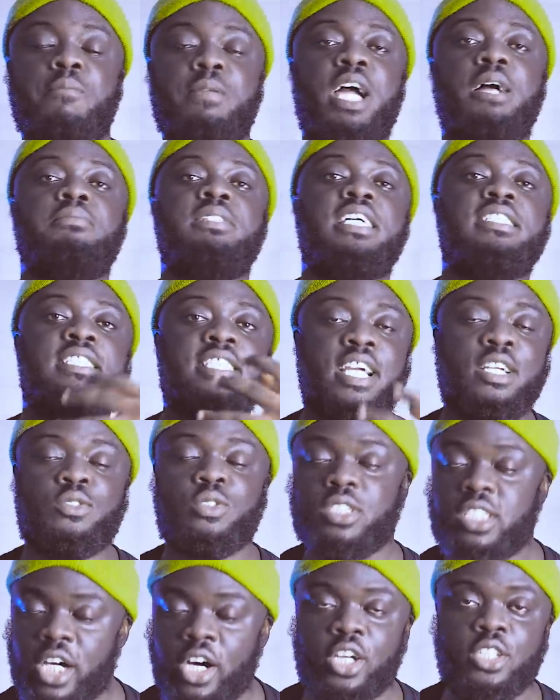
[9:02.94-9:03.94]
Me, I'm just here
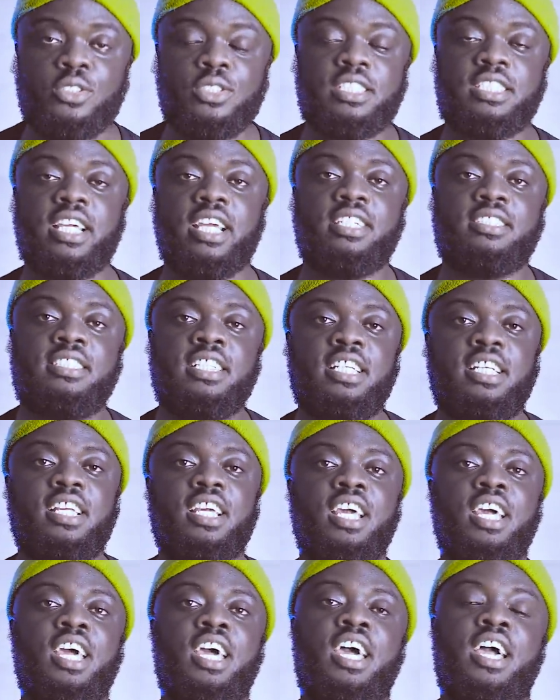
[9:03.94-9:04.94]
to tell you, say,
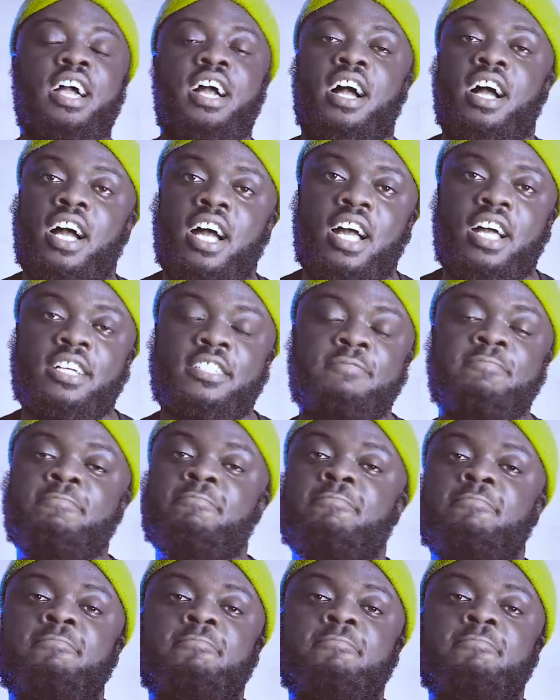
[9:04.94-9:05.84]
see, huh?